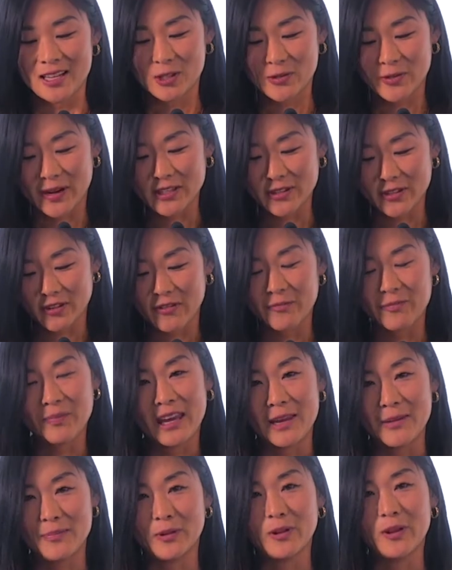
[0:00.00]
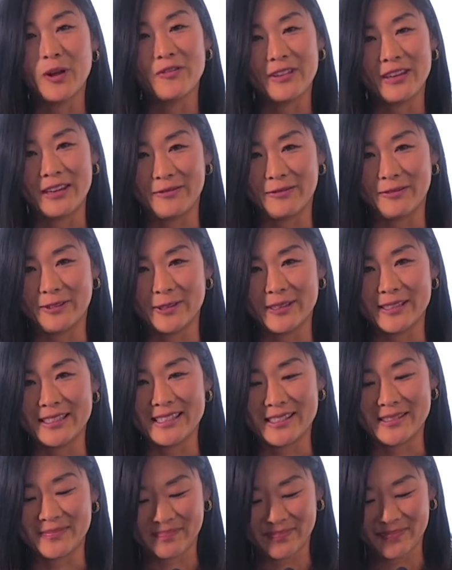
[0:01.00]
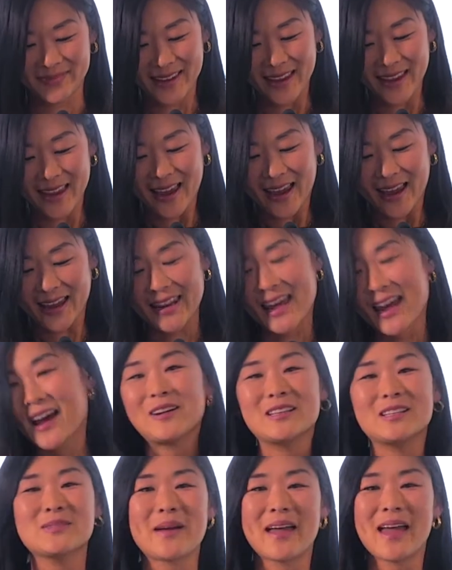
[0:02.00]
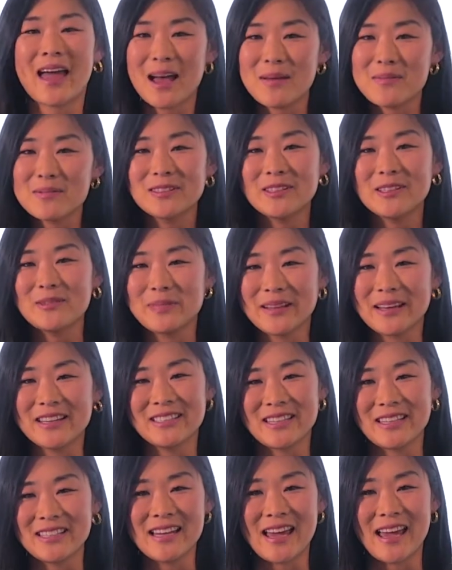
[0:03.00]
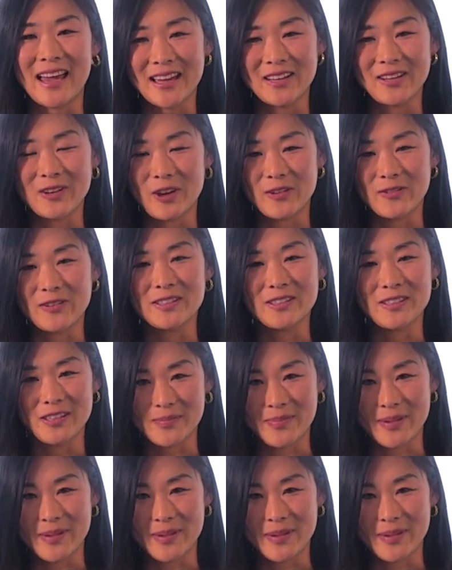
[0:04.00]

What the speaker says: Director of People of Influence. And now it's my absolute pleasure to hand over to the